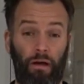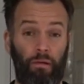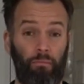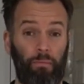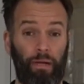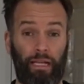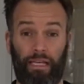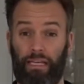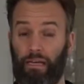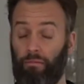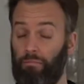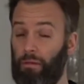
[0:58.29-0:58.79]

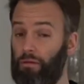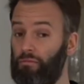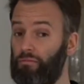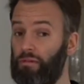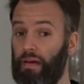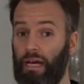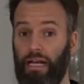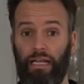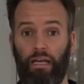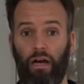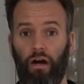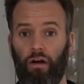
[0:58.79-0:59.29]
but it can be
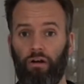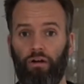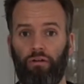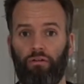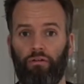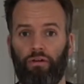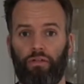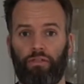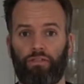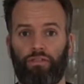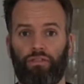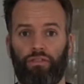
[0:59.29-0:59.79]
really
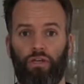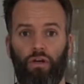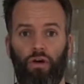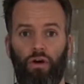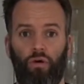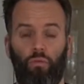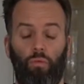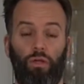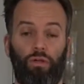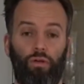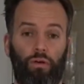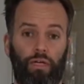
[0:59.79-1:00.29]
onerous
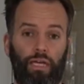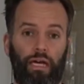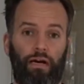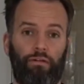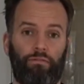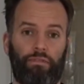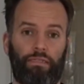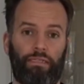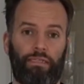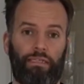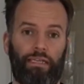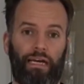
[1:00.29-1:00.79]
when you're
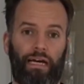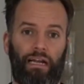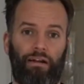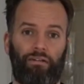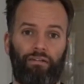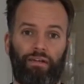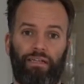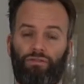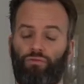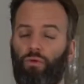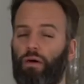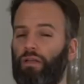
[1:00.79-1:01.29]
counting calories,